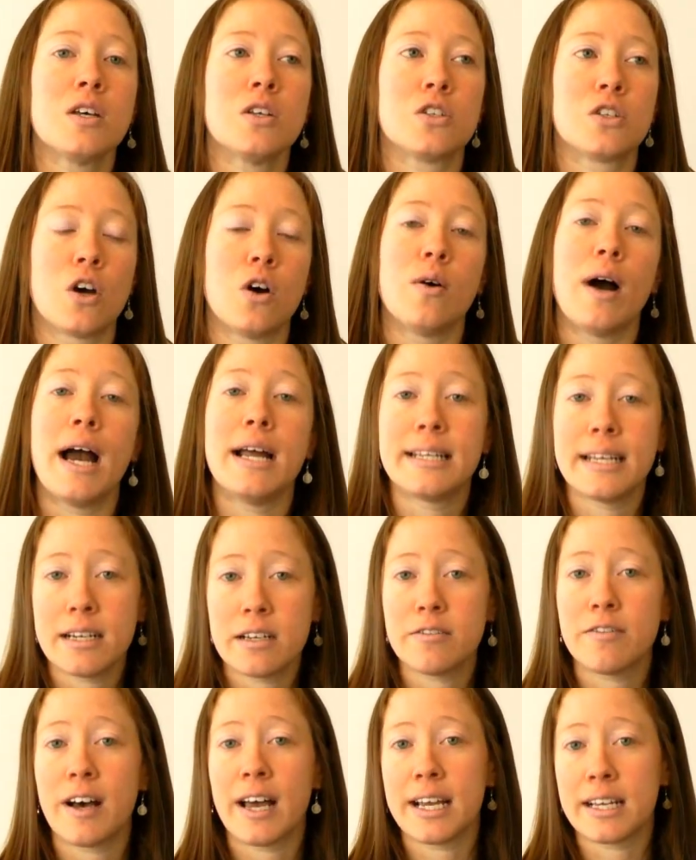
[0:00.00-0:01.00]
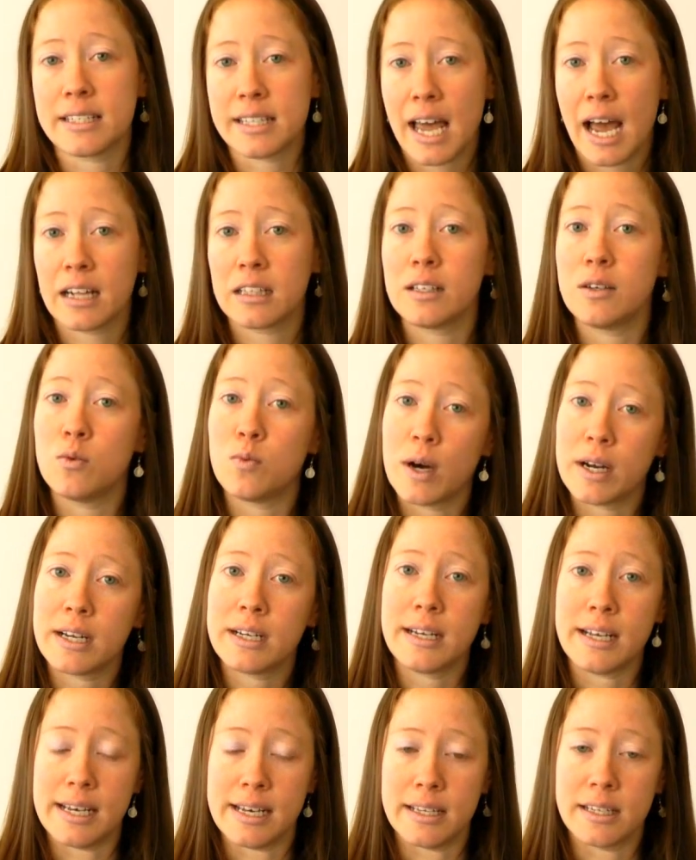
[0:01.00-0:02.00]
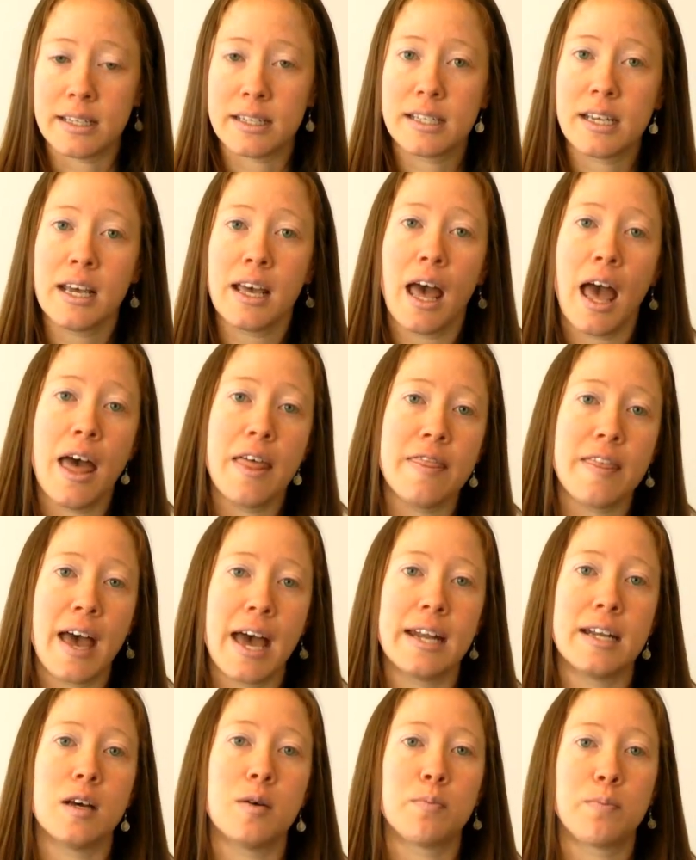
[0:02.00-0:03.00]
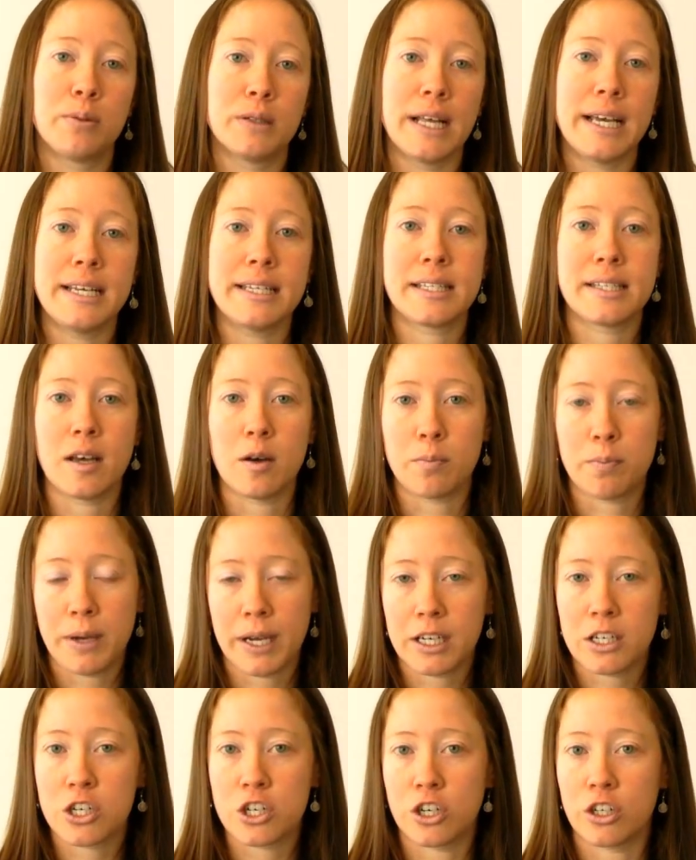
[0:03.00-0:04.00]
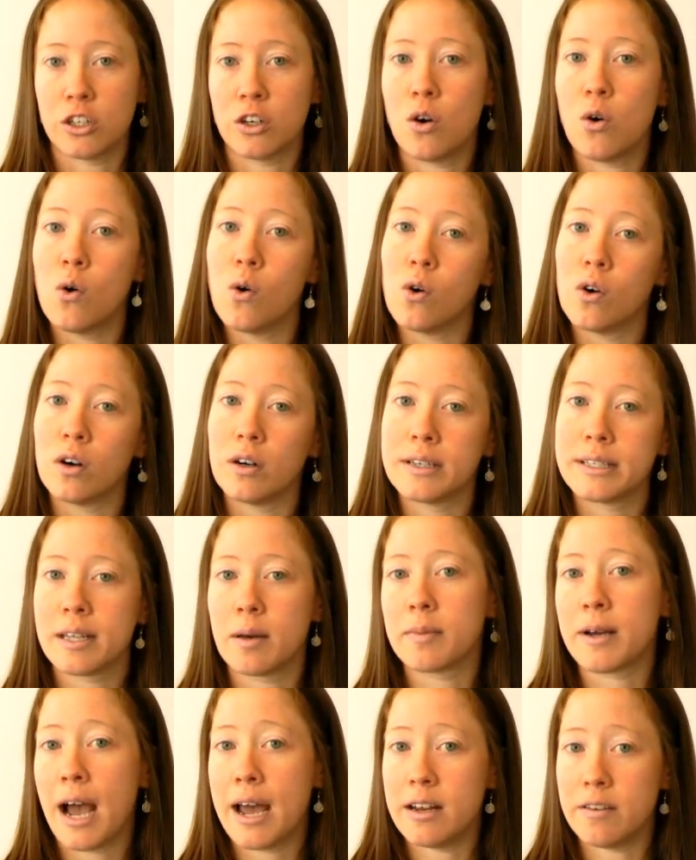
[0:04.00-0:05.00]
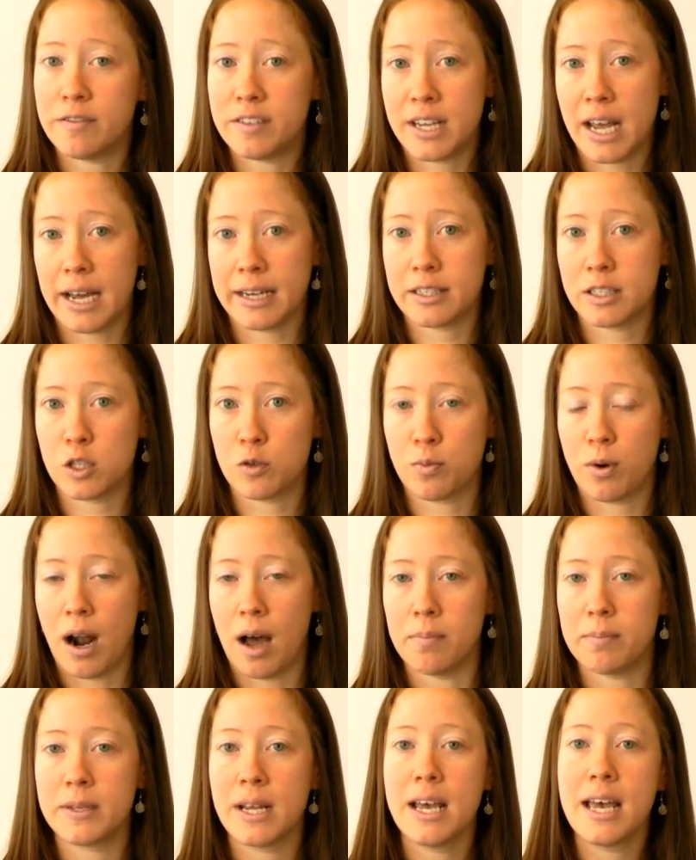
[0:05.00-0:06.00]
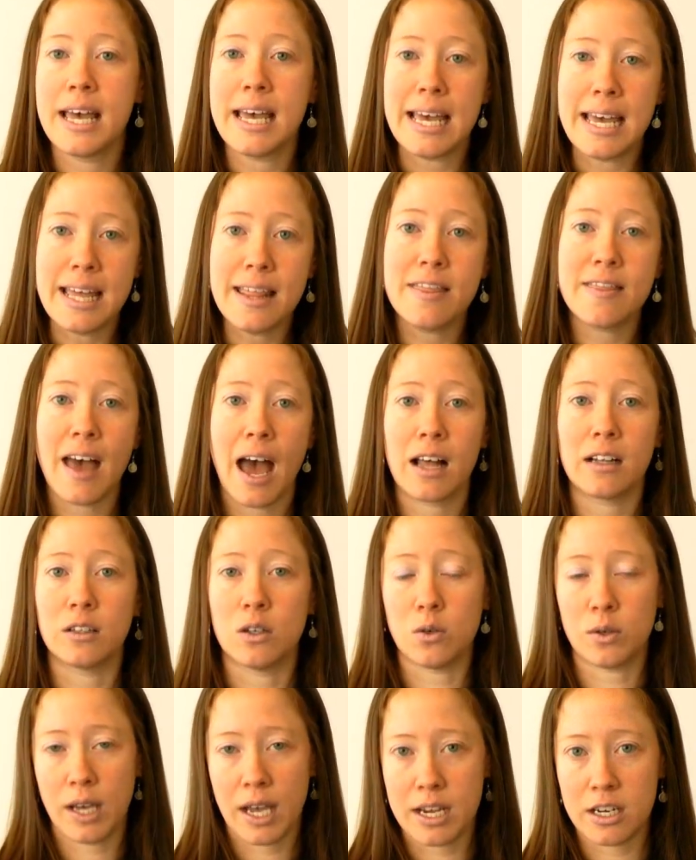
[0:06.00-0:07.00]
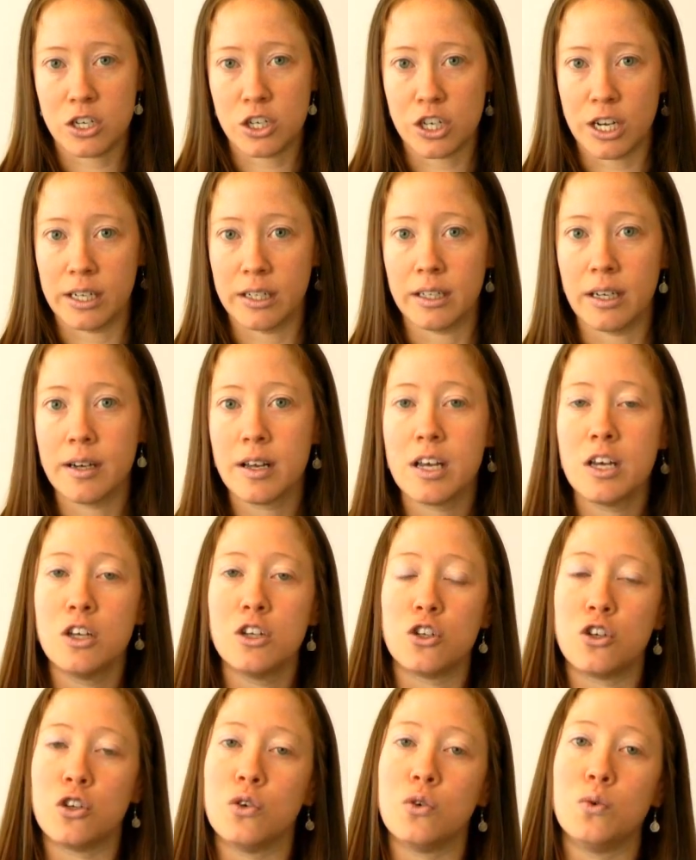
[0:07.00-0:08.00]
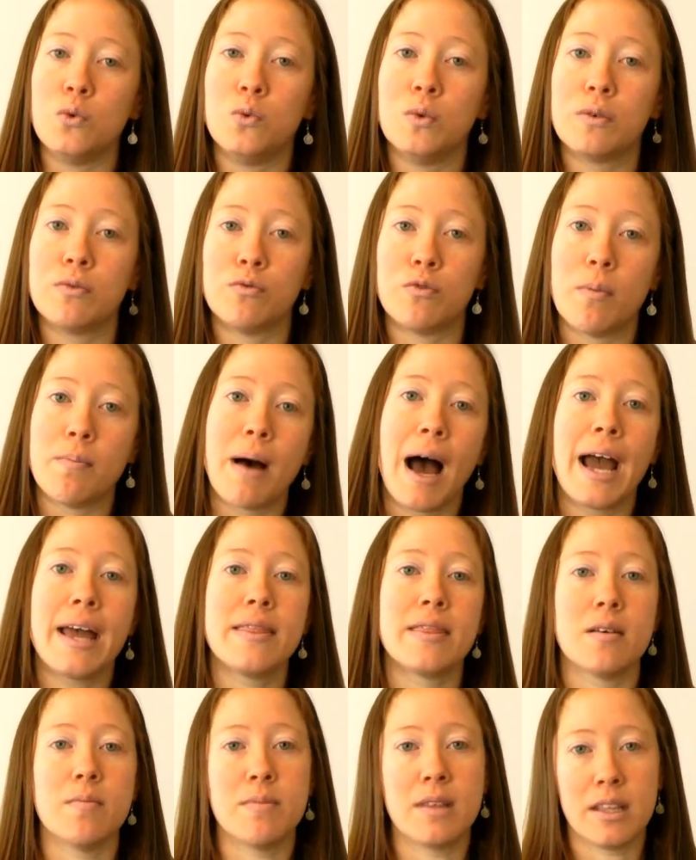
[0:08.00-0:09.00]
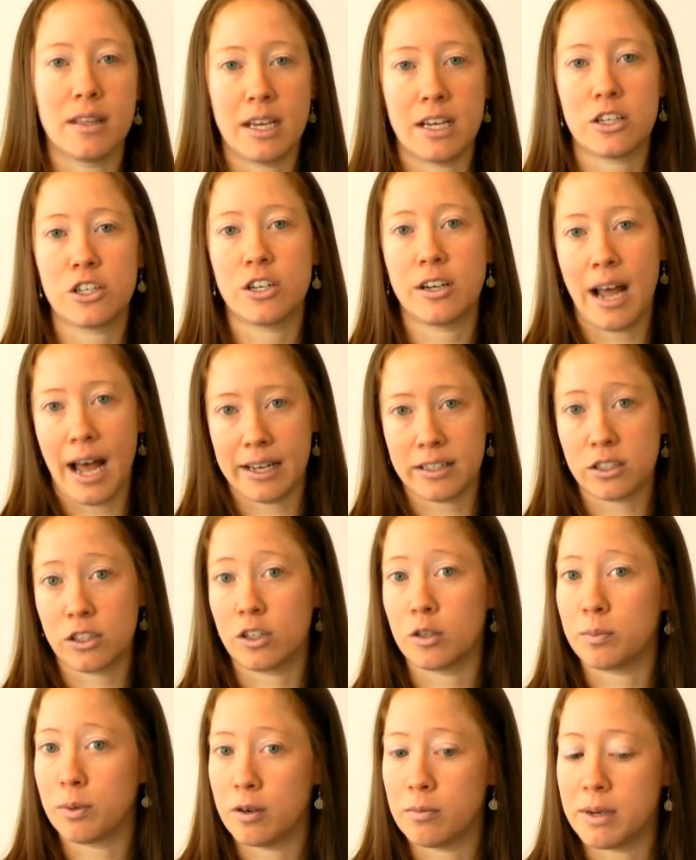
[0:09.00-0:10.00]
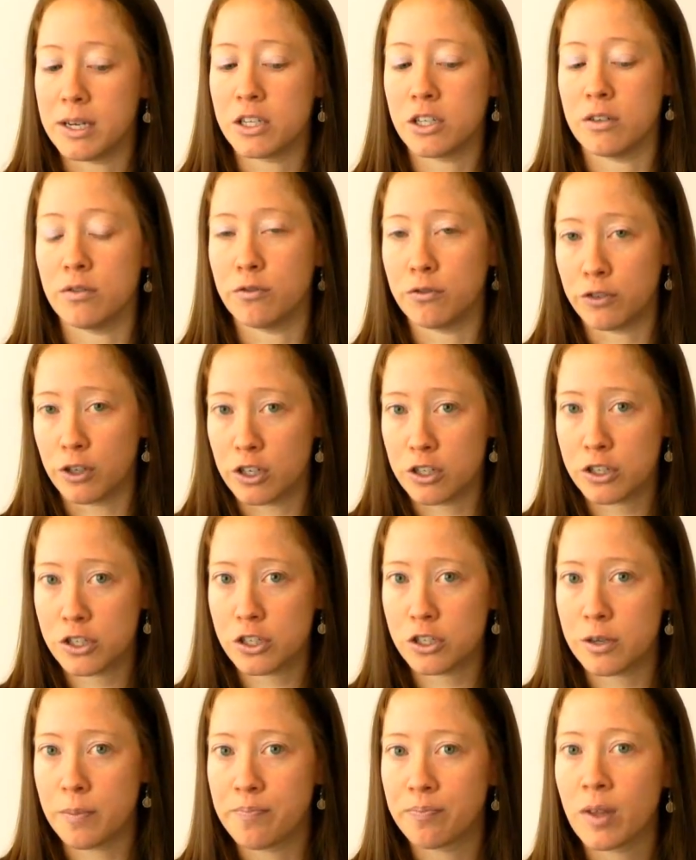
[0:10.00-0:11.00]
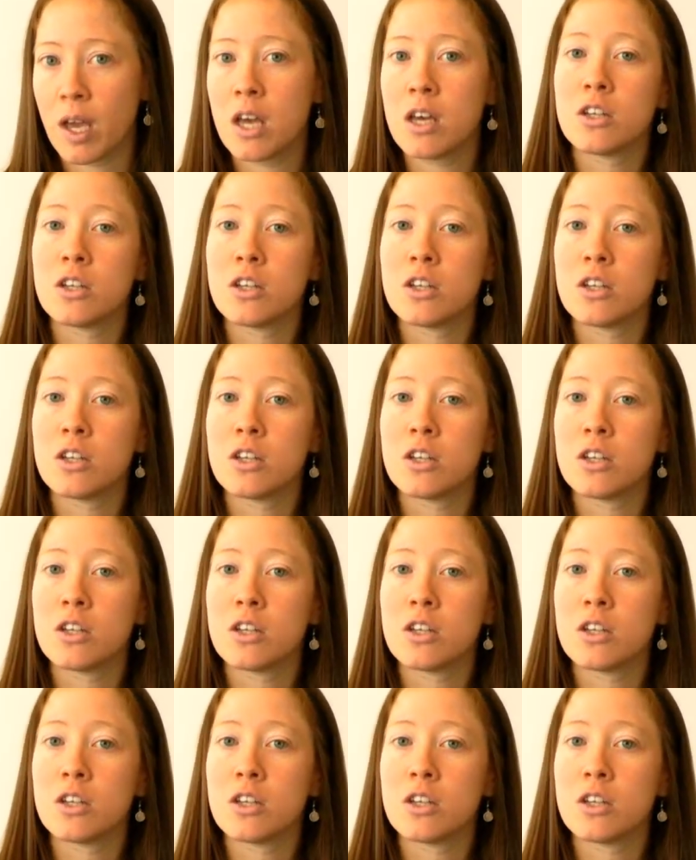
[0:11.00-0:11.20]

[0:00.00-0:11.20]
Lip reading: So identify exactly what it is, and then place a picture or some kind of text prompt in that location to remind them that they should ask your permission first.